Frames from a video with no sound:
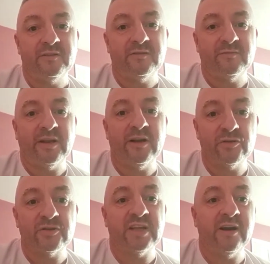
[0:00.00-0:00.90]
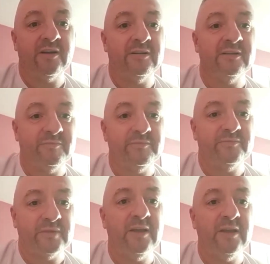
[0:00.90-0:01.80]
They're just there, and
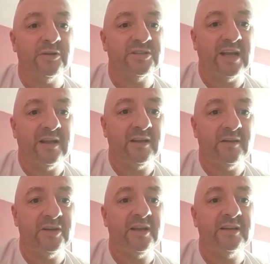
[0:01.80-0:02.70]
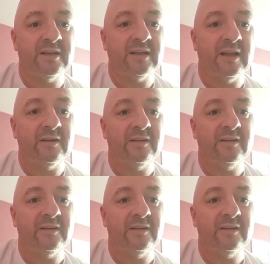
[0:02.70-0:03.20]
they understand everything that